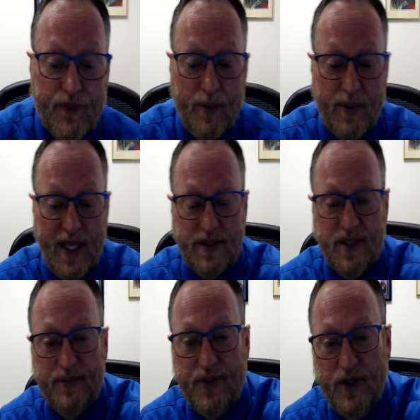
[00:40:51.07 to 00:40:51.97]
But that's
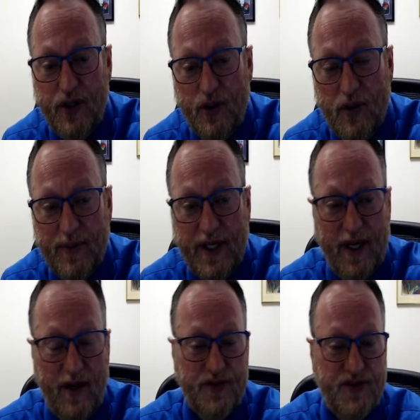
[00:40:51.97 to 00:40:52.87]
up to you. I mean,
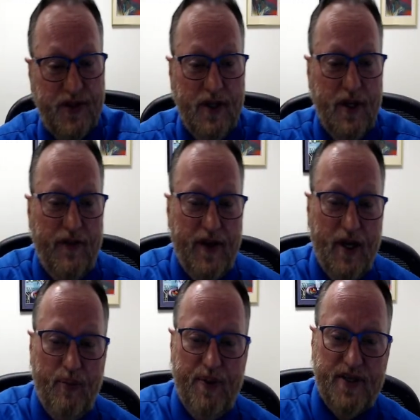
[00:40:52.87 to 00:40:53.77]
here's the
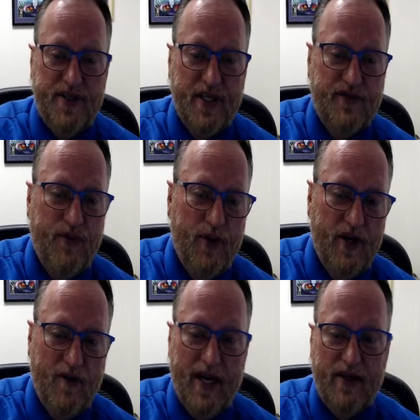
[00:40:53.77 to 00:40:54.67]
LP640
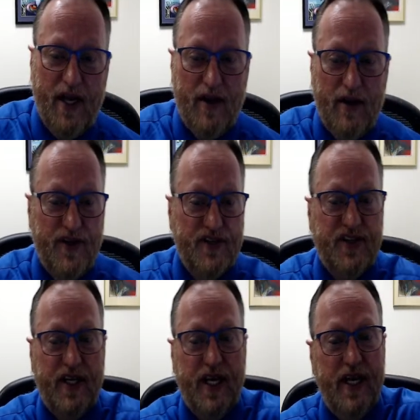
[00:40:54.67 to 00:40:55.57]
right there. There's the
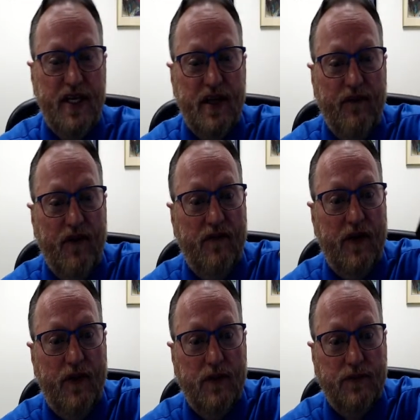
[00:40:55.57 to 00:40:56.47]
keys. Boom, boom,
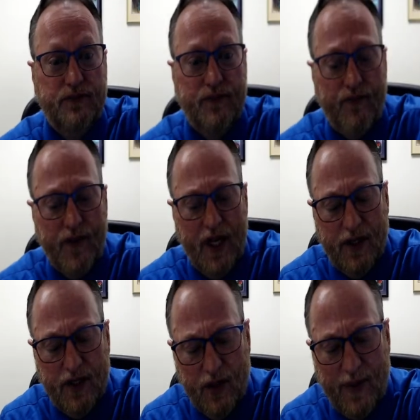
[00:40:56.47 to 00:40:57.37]
boom.
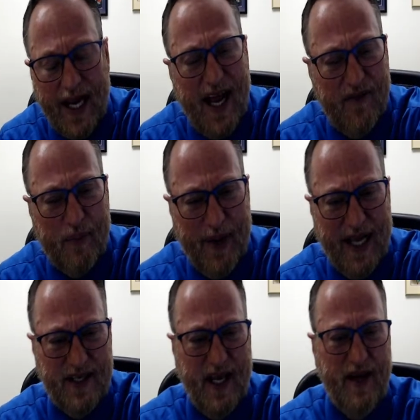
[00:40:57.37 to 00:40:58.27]
You know, when I have a bad
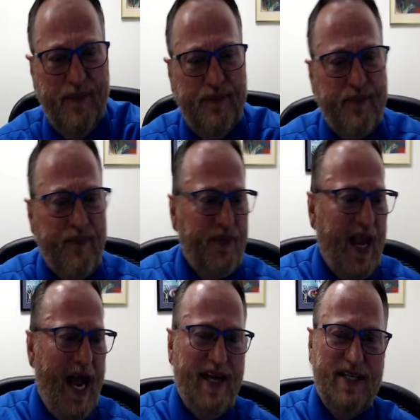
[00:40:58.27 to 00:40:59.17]
day,
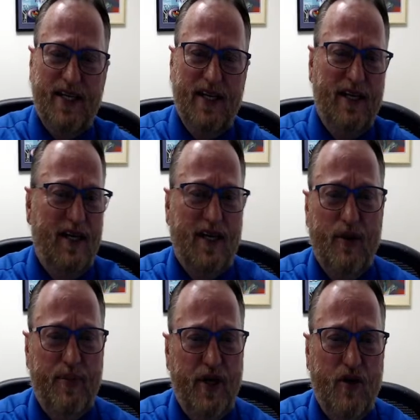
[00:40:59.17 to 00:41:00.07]
I just get in a
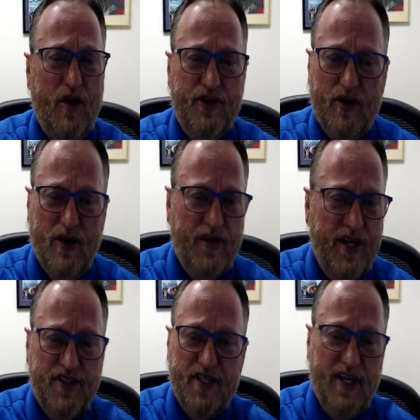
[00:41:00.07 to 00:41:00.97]
company car, turn on the
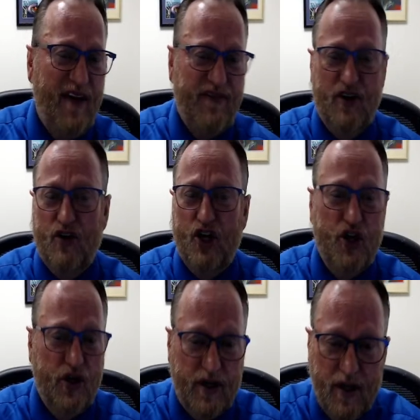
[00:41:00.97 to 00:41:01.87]
engine, and I feel
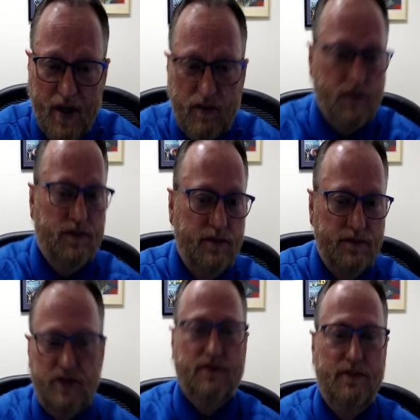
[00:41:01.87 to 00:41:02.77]
good. Boom,
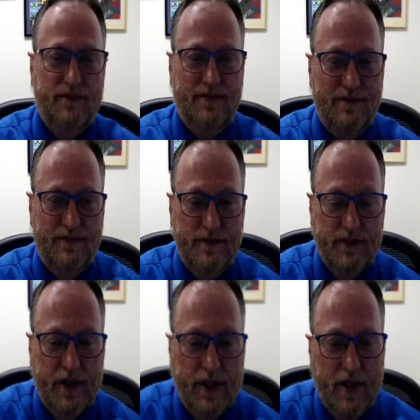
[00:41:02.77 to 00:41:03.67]
boom.
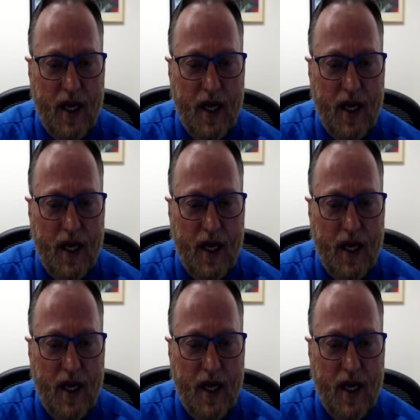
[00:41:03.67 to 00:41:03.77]
I